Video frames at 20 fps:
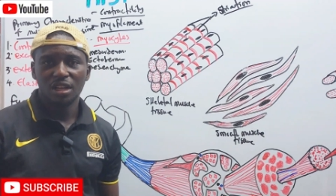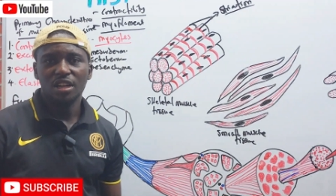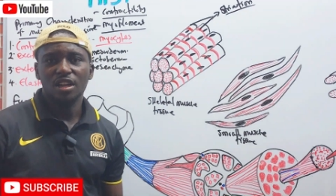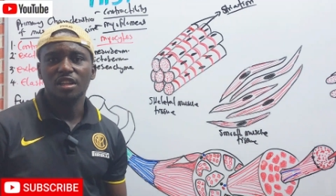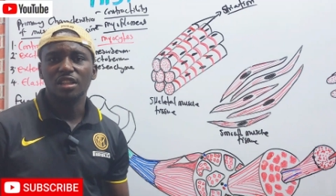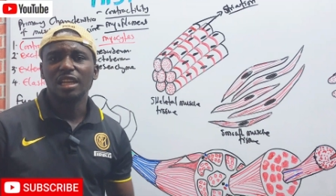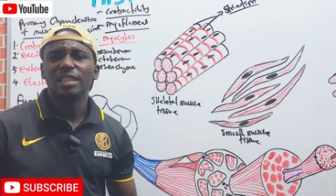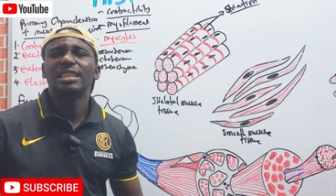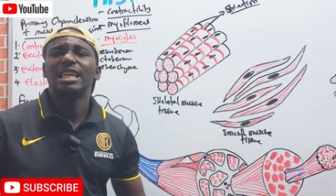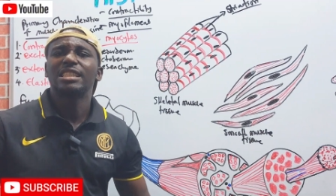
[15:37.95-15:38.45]

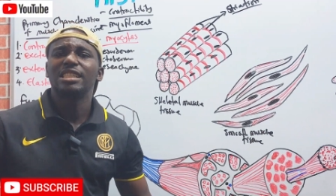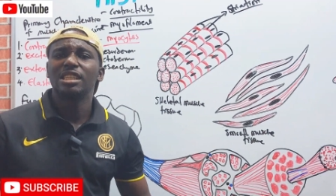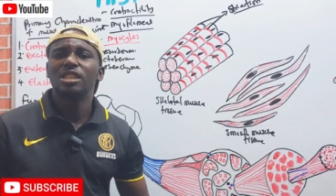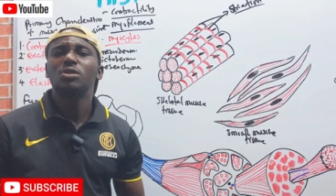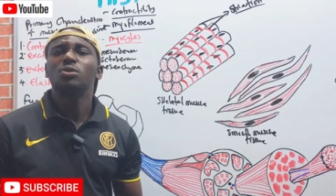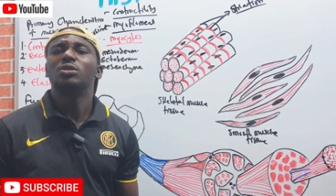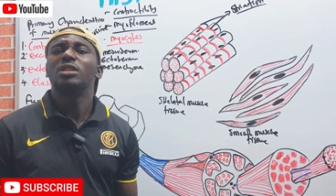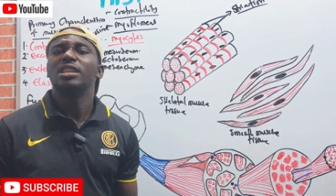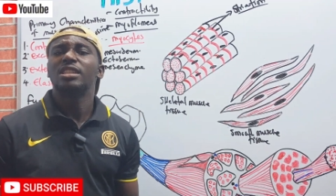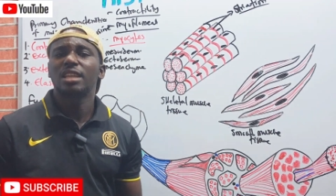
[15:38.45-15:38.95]
It attaches
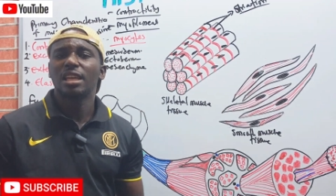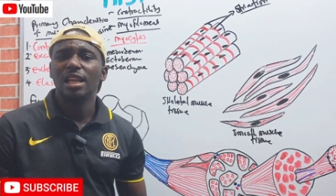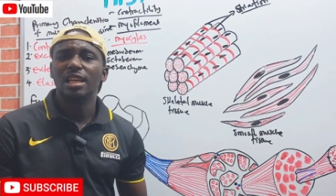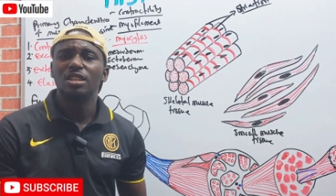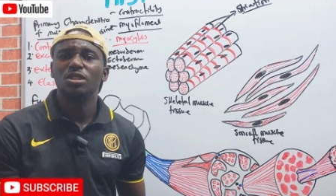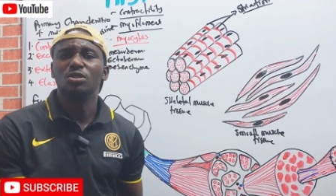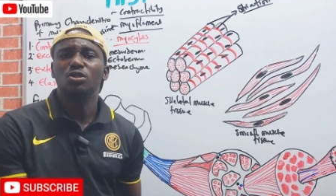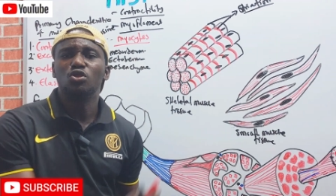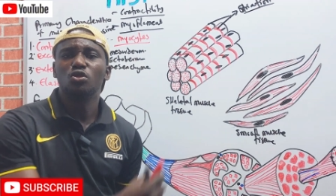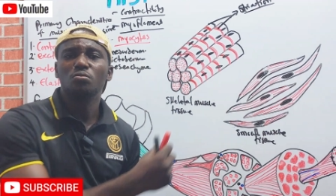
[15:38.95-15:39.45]
to the
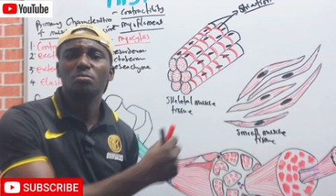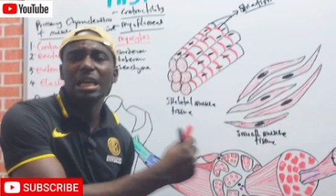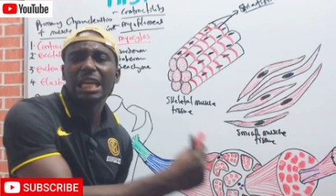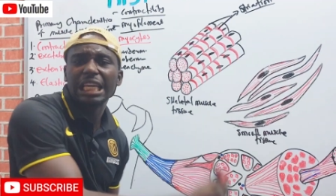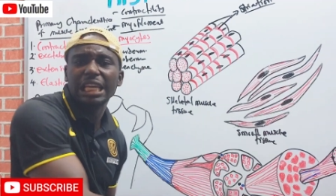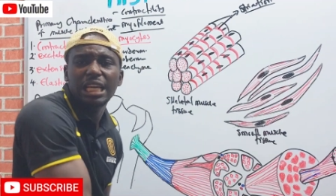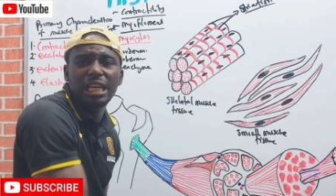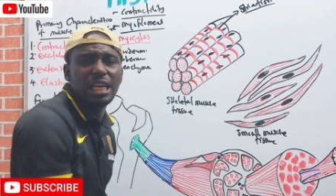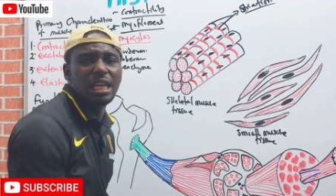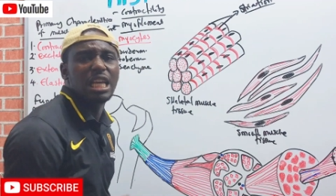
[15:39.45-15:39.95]
skeleton to
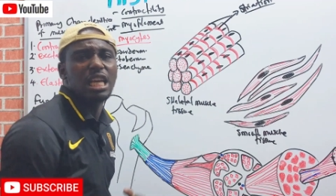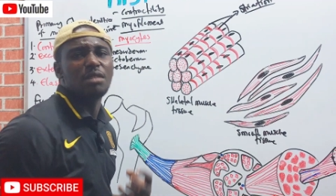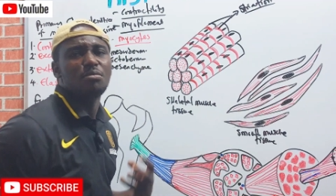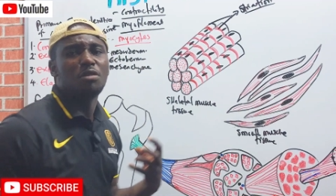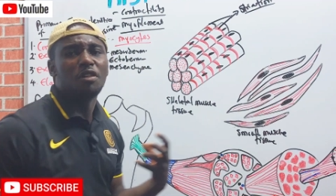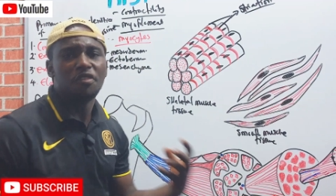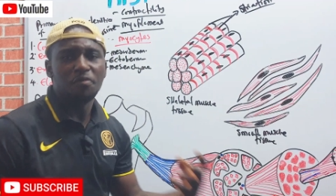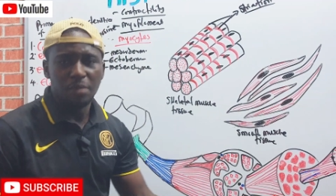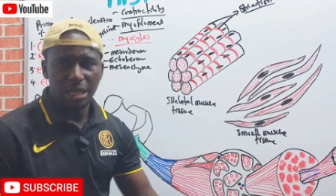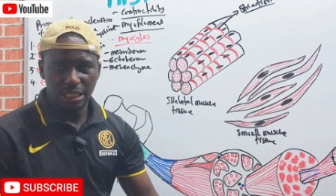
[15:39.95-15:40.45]
make a
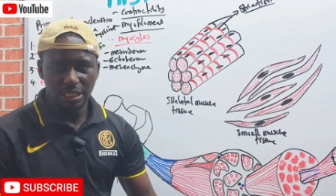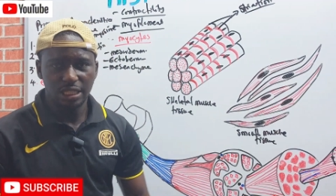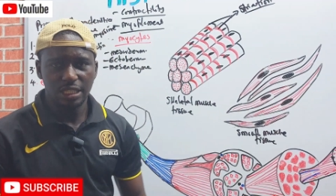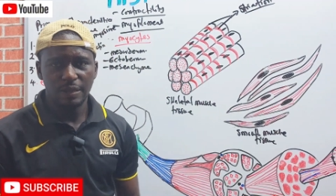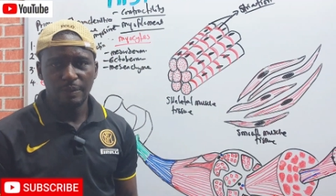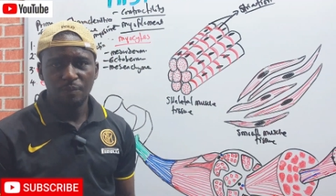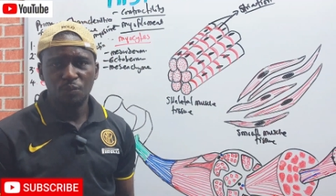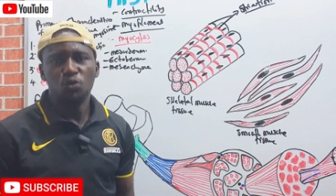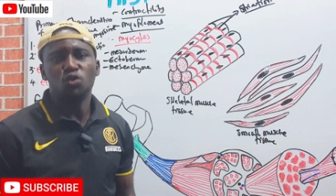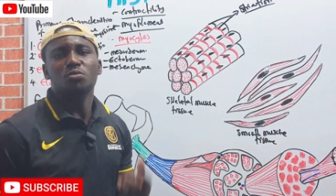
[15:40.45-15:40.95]
movement,
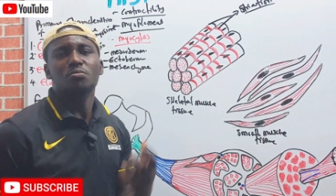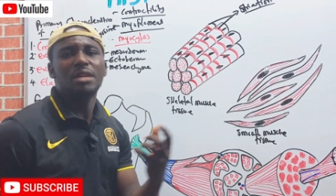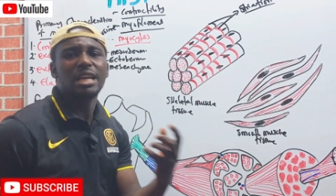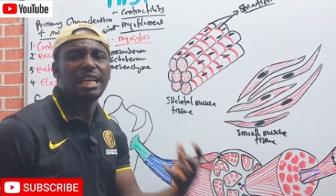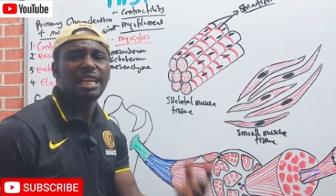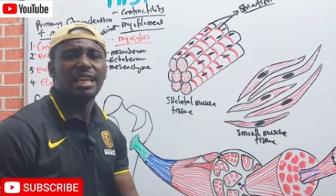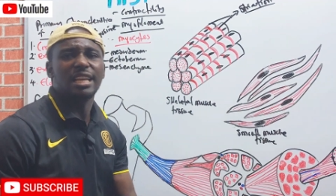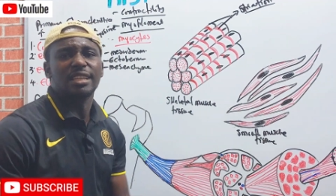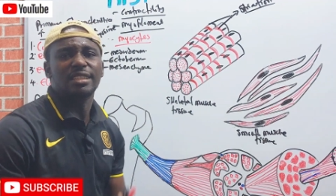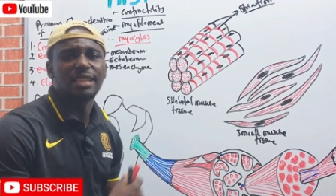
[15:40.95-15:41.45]
to
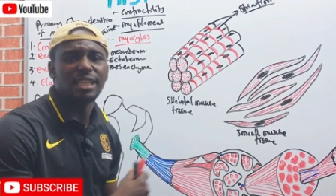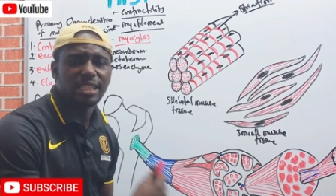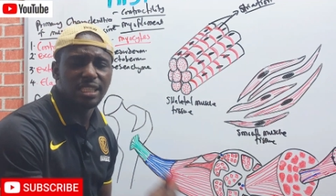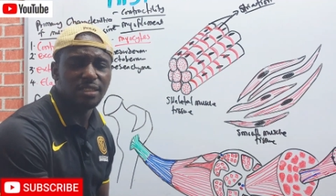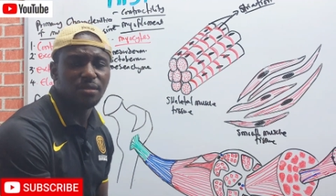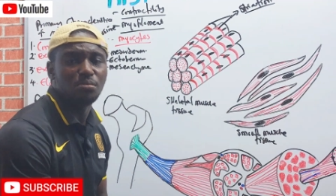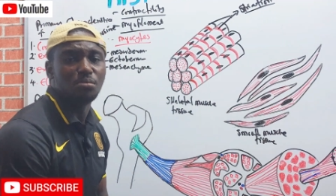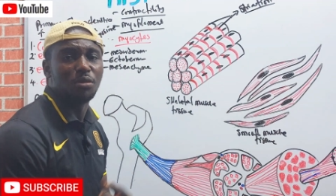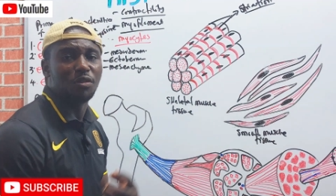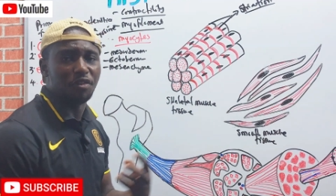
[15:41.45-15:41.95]
make a
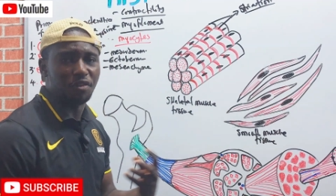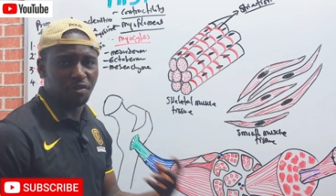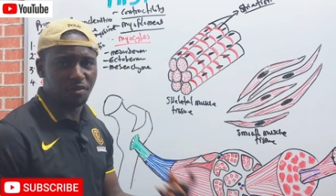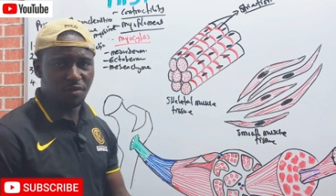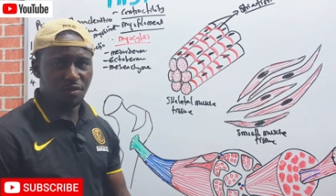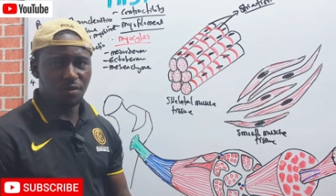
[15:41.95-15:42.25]
certain move.